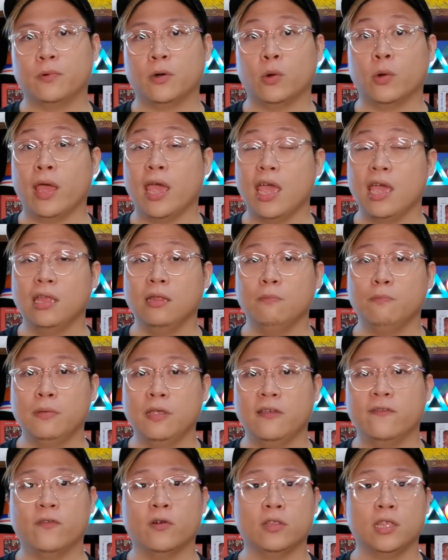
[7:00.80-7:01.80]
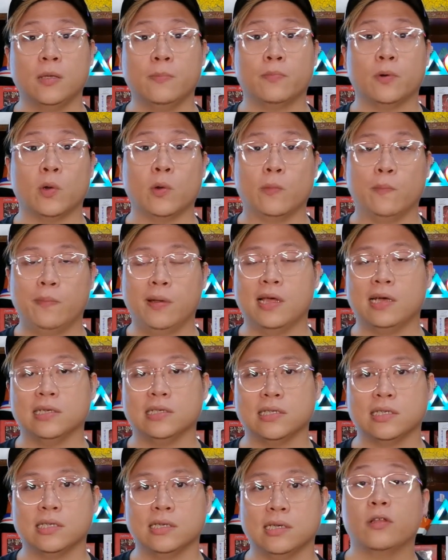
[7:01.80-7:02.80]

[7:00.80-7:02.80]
Pro and P40 Pro Plus.